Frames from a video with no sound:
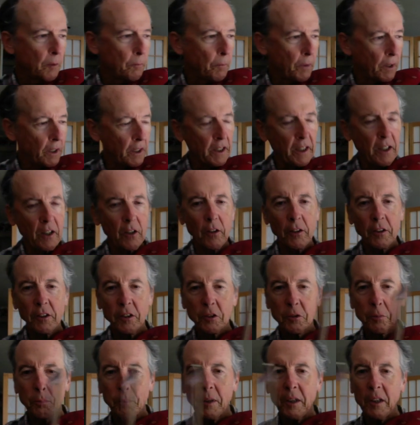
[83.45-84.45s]
But again, on
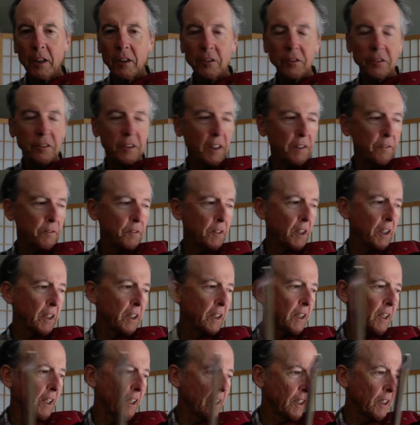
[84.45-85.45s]
this piece, they've done
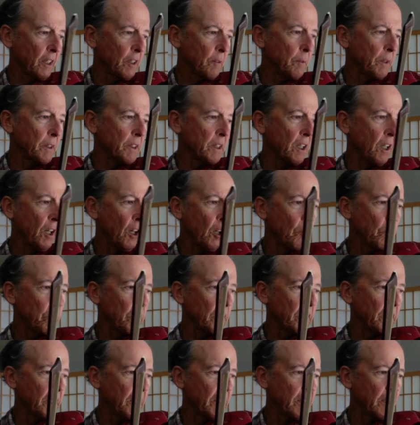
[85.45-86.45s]
it a little bit
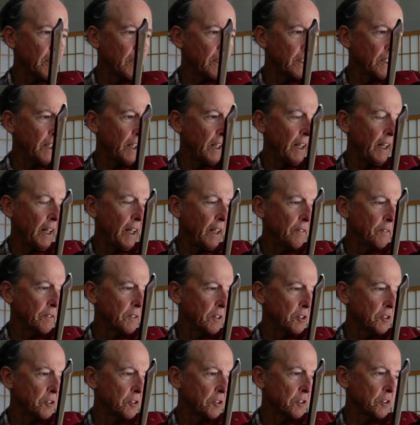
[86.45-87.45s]
complicated.
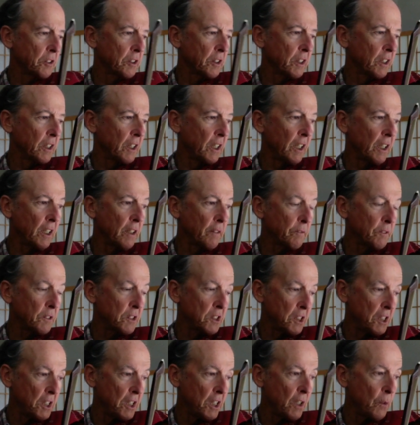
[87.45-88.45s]
This is in the key of
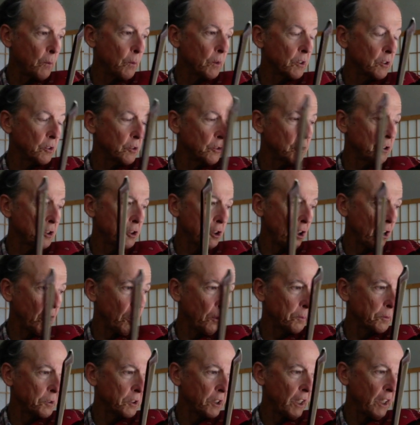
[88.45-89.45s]
D with 2
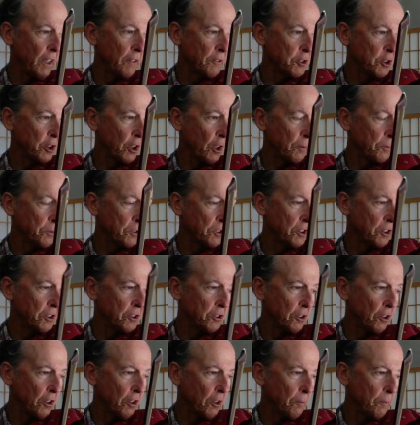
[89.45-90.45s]
sharps, F sharp, C
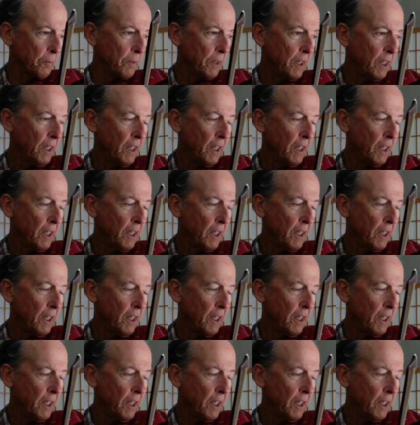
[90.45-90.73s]
sharp.